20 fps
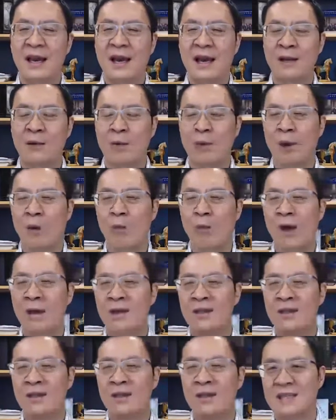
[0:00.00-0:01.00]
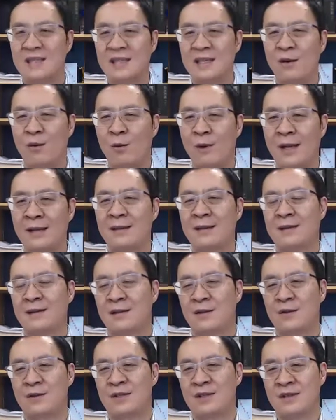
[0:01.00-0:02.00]
and we wanted to see whether
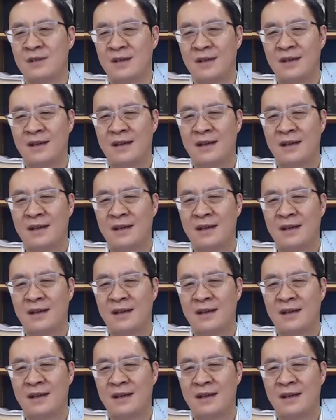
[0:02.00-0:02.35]
those